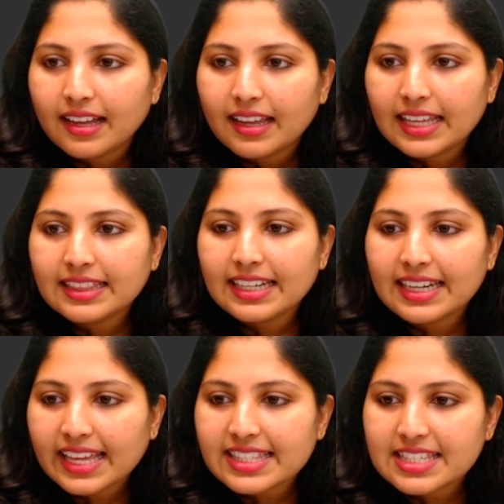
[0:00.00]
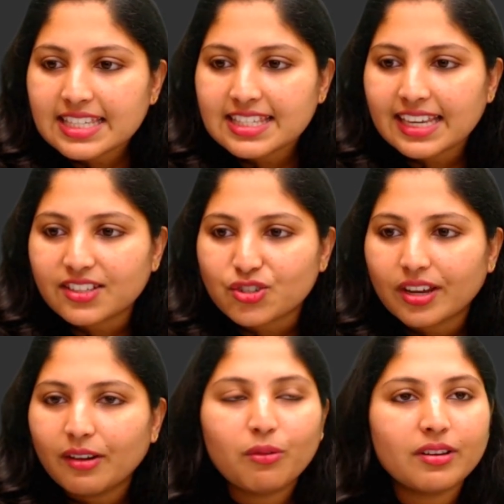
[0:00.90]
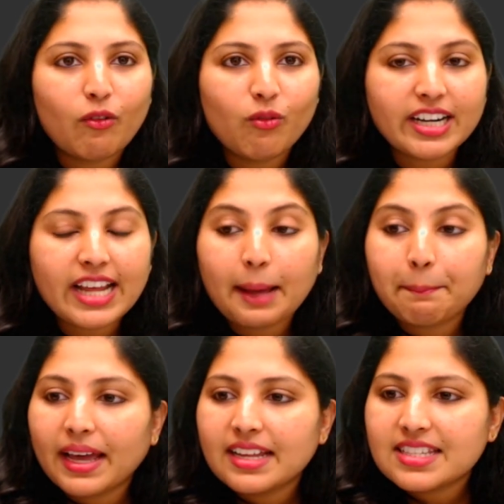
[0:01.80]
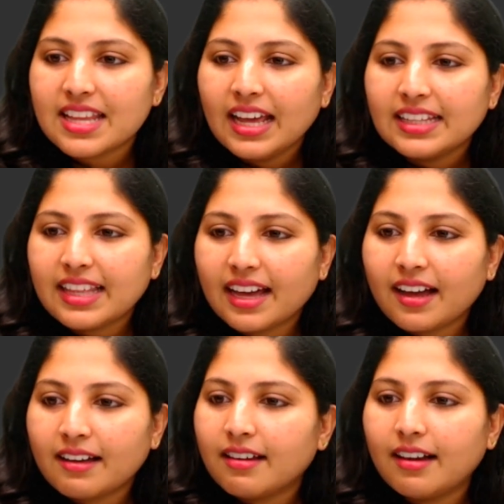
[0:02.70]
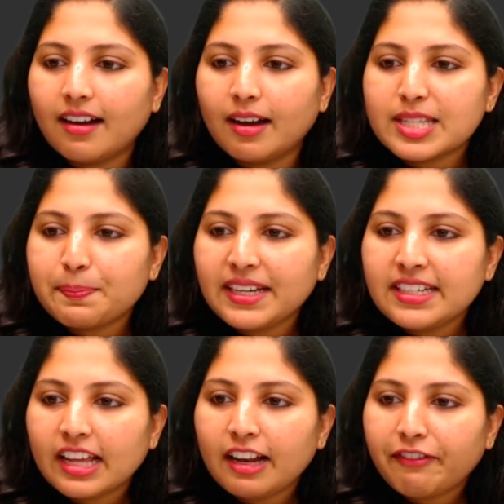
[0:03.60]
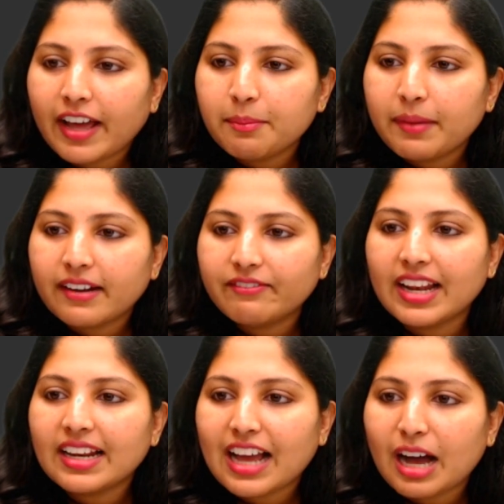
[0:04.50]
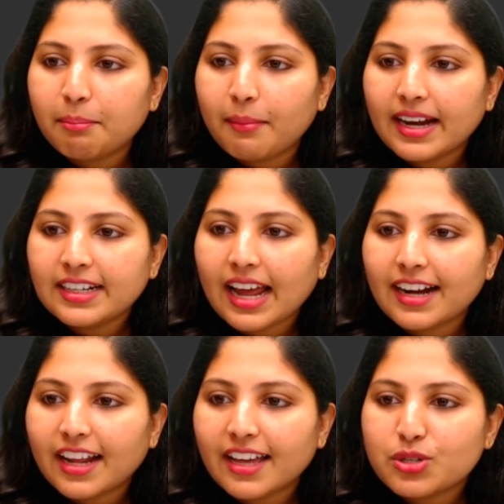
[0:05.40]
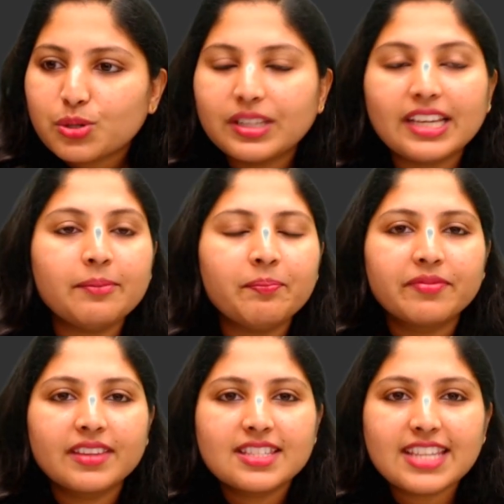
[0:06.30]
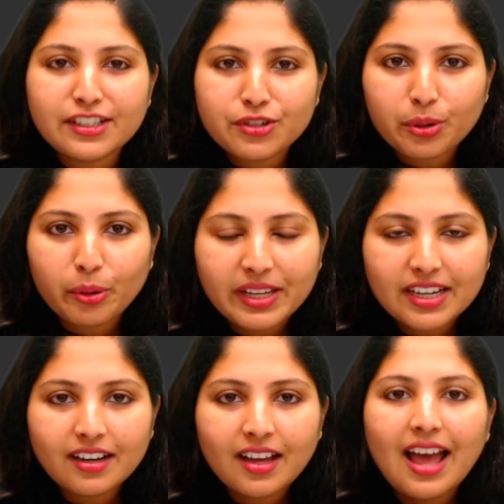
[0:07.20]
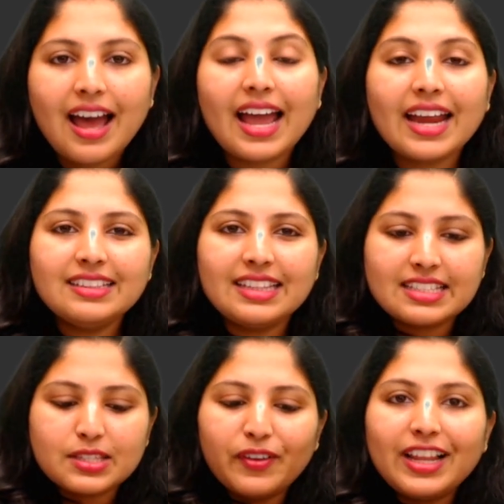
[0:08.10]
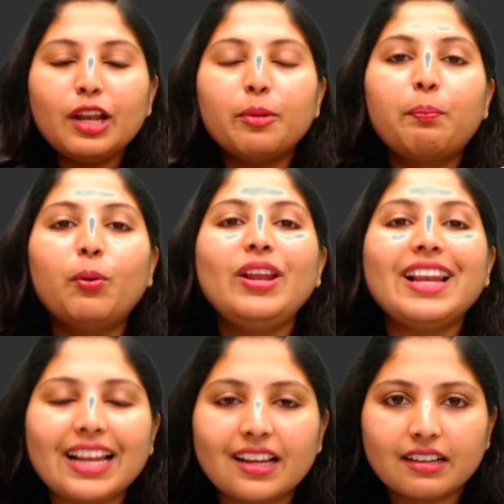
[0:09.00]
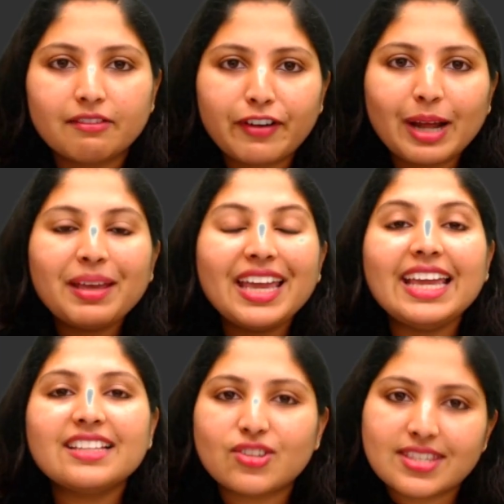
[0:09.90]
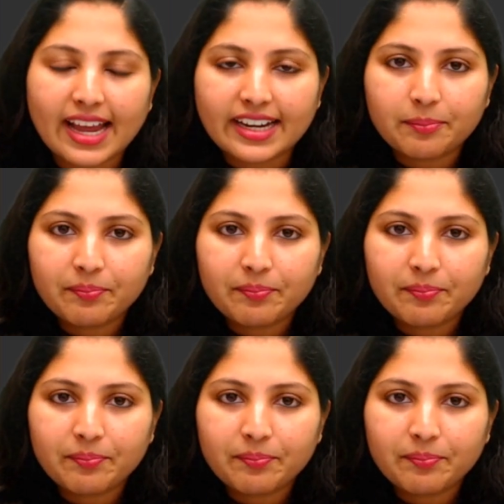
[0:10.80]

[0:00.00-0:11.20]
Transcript: in the next stage, what happens? The spindle fiber will come and attach to the centromere, and this will pull from each side,